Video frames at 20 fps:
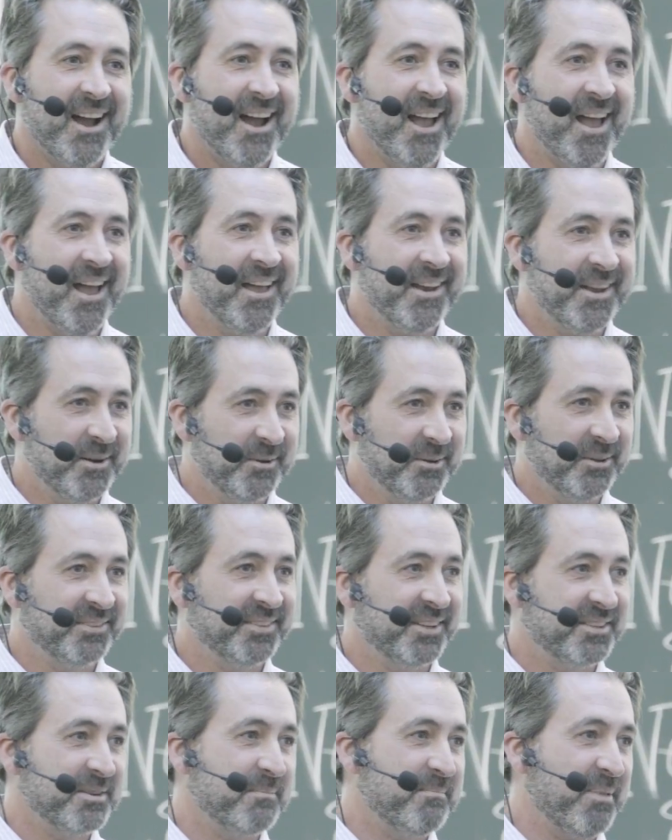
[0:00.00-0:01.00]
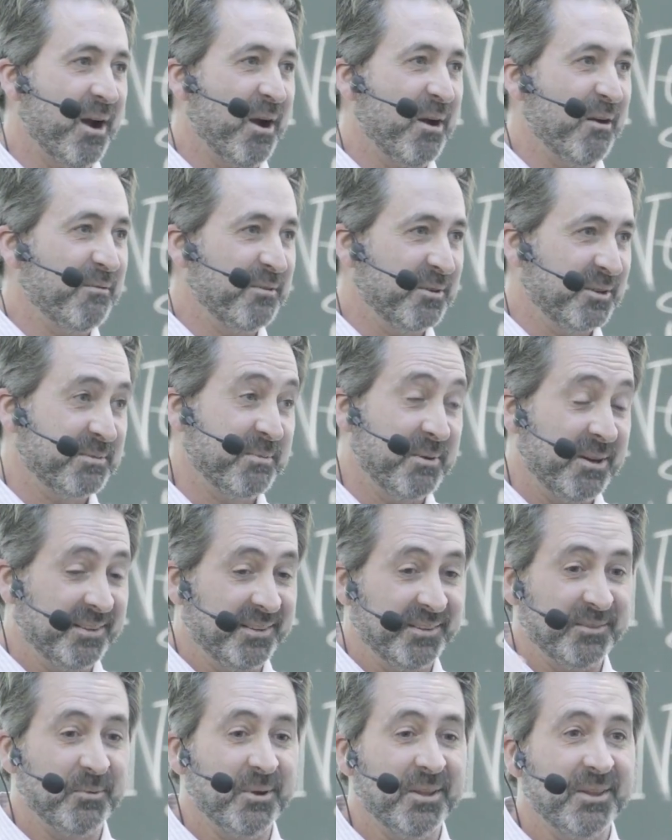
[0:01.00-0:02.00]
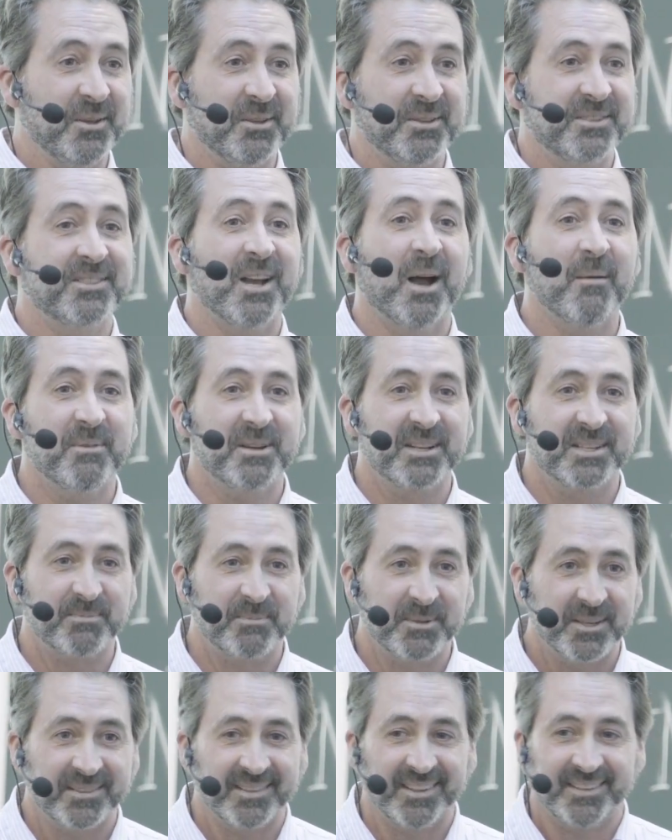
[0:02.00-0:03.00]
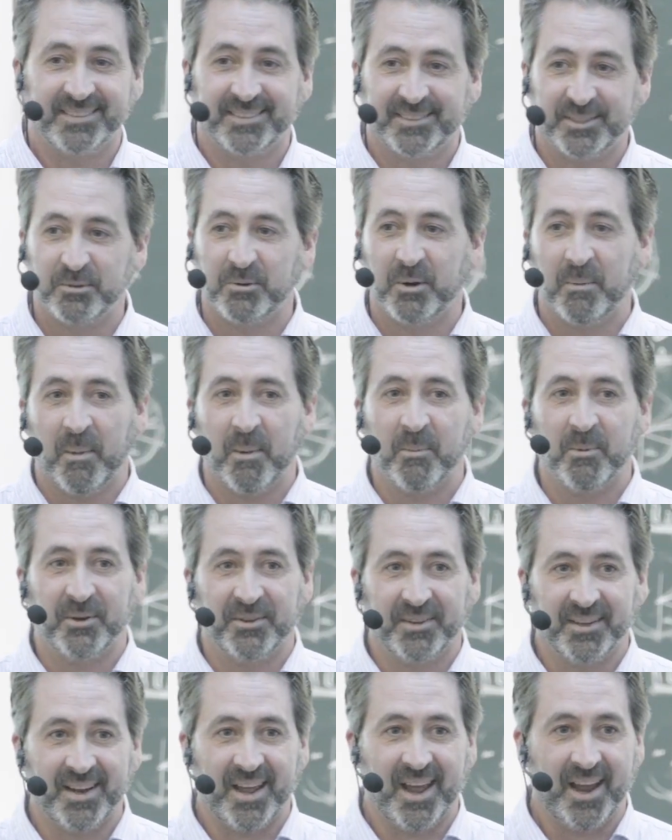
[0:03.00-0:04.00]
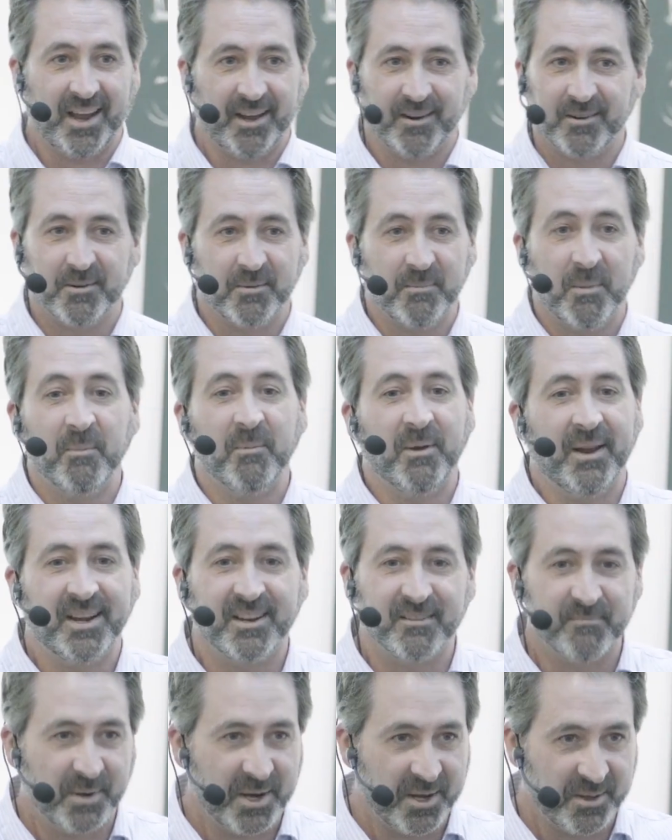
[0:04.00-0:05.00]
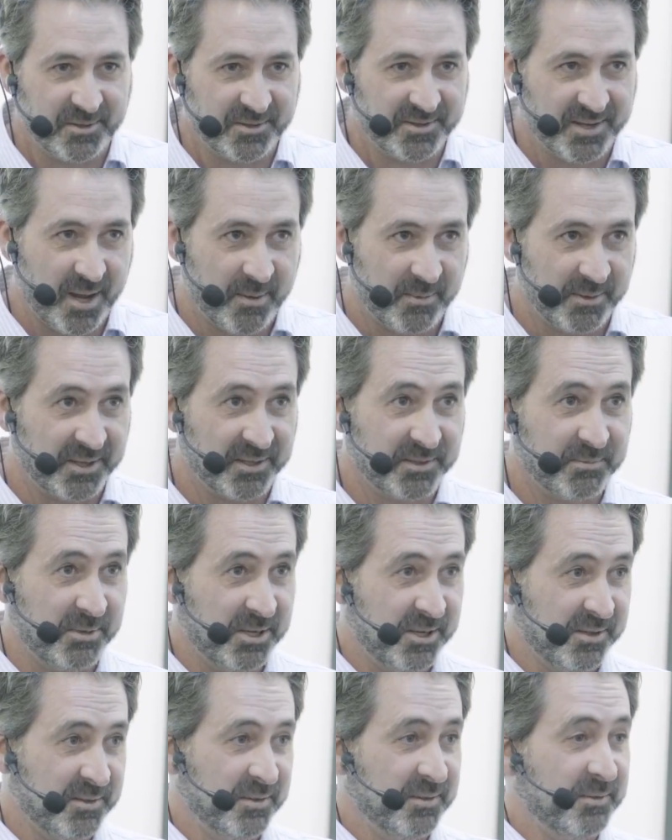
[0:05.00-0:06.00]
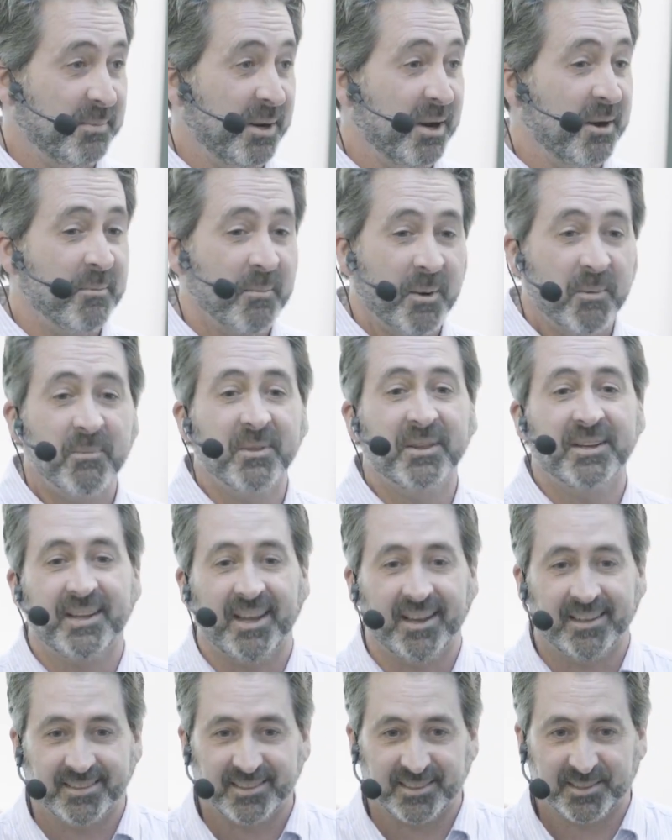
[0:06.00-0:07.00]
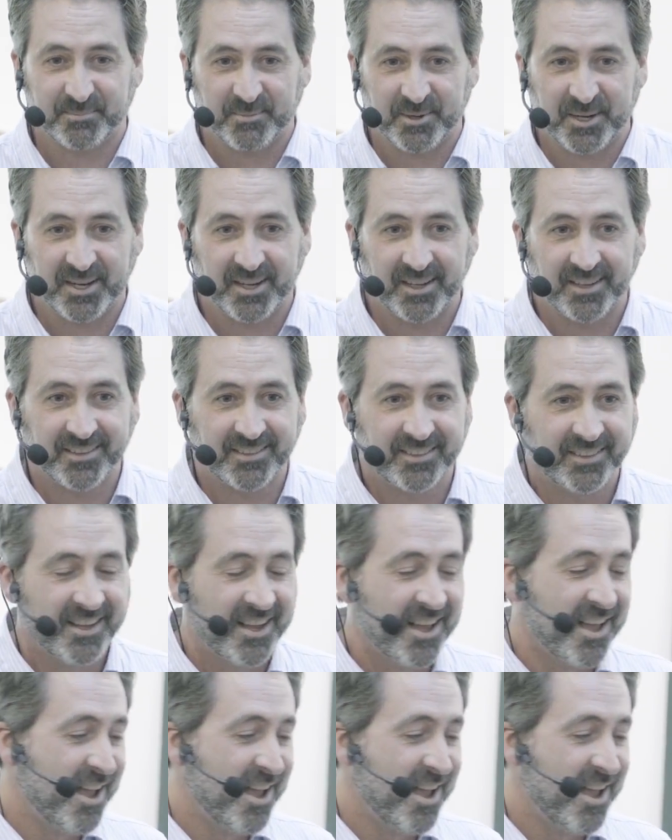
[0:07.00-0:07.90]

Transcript: And it was such a powerful experience. It's one of the only shopping experiences I still remember today. I don't remember any of my other shopping experiences, but I remember the GANT experience.